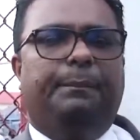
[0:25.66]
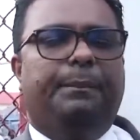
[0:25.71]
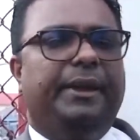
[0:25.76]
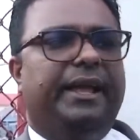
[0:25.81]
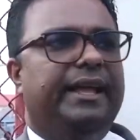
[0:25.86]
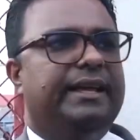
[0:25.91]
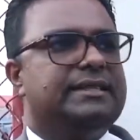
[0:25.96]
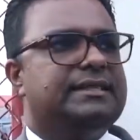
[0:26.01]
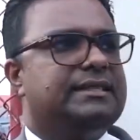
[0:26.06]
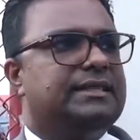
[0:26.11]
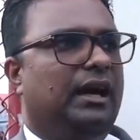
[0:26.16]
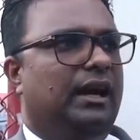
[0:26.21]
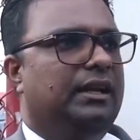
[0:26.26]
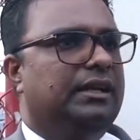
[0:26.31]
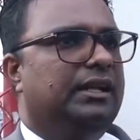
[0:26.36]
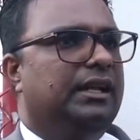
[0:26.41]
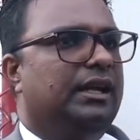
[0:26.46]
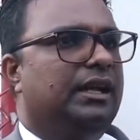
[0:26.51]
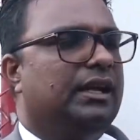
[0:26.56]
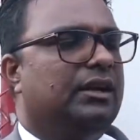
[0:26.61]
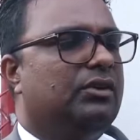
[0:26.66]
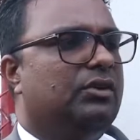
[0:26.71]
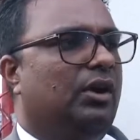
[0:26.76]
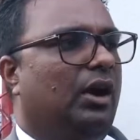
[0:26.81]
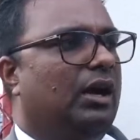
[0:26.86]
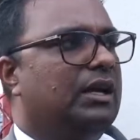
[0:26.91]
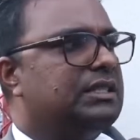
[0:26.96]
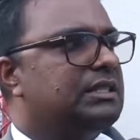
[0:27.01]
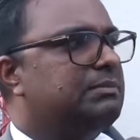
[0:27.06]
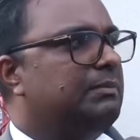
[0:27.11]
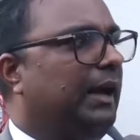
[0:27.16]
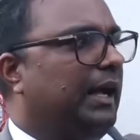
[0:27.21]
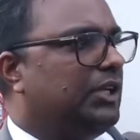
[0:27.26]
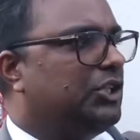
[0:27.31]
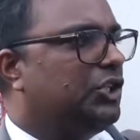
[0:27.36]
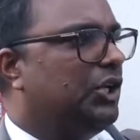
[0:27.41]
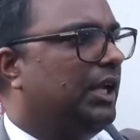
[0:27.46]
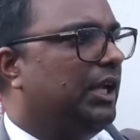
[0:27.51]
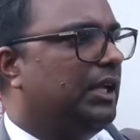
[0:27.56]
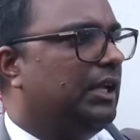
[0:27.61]
Based on the
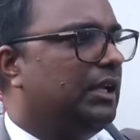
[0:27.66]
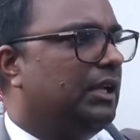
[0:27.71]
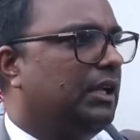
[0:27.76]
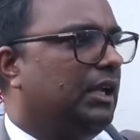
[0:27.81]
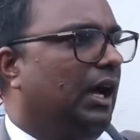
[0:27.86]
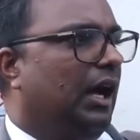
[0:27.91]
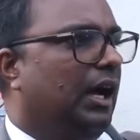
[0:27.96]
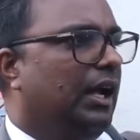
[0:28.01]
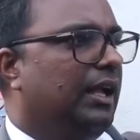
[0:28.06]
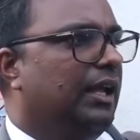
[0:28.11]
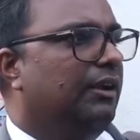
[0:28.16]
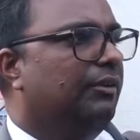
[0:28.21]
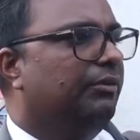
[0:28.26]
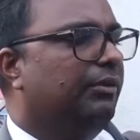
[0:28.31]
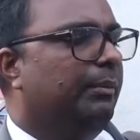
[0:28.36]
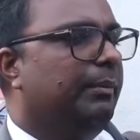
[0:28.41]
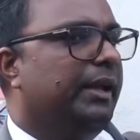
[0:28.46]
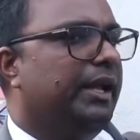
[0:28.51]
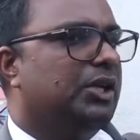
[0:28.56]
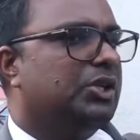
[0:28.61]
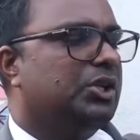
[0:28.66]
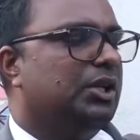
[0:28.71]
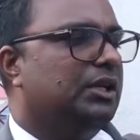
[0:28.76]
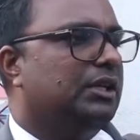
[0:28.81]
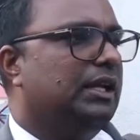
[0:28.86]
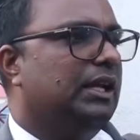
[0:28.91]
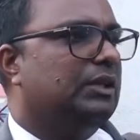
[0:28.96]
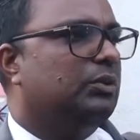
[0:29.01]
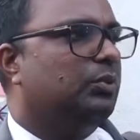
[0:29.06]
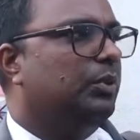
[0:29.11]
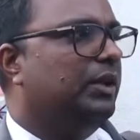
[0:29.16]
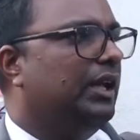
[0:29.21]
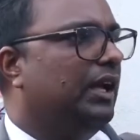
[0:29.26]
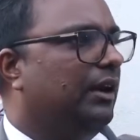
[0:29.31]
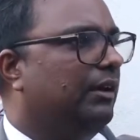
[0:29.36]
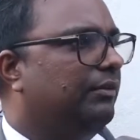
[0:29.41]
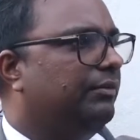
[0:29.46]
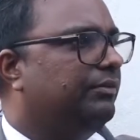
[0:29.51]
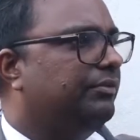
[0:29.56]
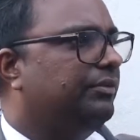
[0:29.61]
cross-matching information that we
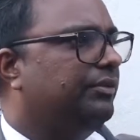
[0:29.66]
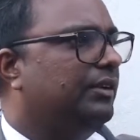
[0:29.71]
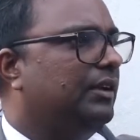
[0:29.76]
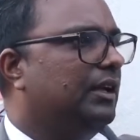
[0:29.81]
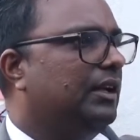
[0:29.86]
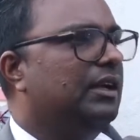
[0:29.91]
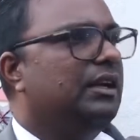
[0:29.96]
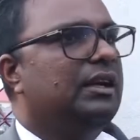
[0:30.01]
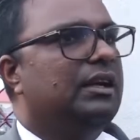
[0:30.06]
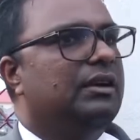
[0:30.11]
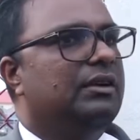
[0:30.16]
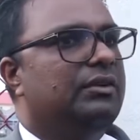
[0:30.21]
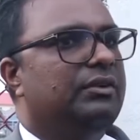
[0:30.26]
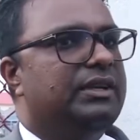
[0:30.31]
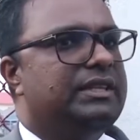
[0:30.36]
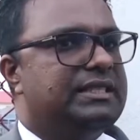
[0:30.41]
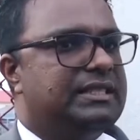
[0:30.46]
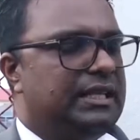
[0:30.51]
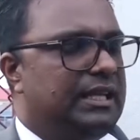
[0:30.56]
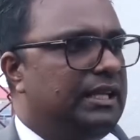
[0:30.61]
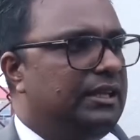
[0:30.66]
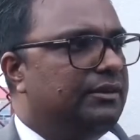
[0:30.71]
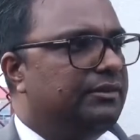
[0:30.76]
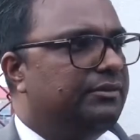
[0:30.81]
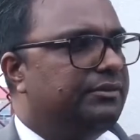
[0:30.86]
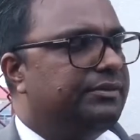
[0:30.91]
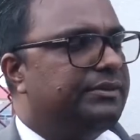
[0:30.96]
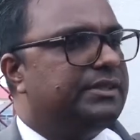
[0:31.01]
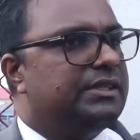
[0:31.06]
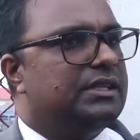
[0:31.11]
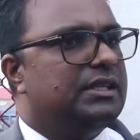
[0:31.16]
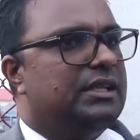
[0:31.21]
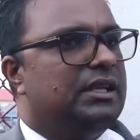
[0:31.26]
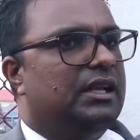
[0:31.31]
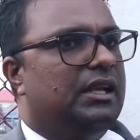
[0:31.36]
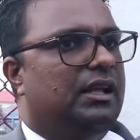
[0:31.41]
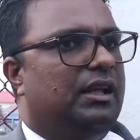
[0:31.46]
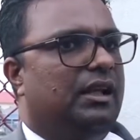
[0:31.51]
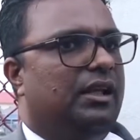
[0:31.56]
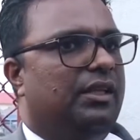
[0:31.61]
have received,
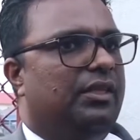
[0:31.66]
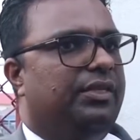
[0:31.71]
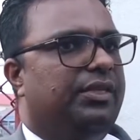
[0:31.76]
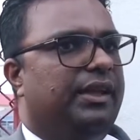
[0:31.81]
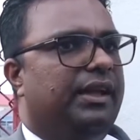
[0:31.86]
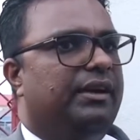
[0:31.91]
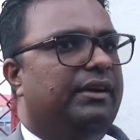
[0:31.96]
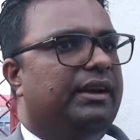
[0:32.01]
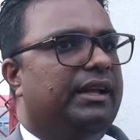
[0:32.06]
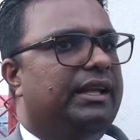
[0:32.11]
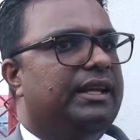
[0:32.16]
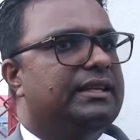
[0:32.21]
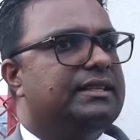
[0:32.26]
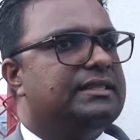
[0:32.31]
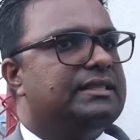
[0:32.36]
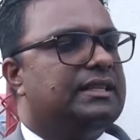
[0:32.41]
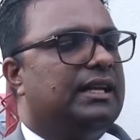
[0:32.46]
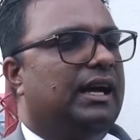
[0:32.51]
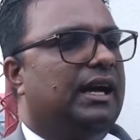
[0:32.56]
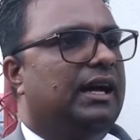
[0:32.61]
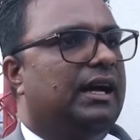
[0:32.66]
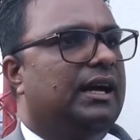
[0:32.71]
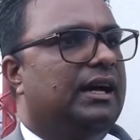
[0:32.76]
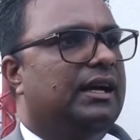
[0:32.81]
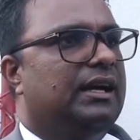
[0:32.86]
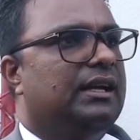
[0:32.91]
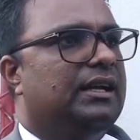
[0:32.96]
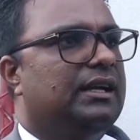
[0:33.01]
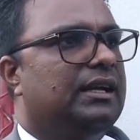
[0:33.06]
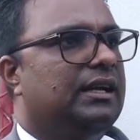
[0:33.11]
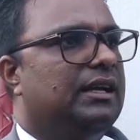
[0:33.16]
there is the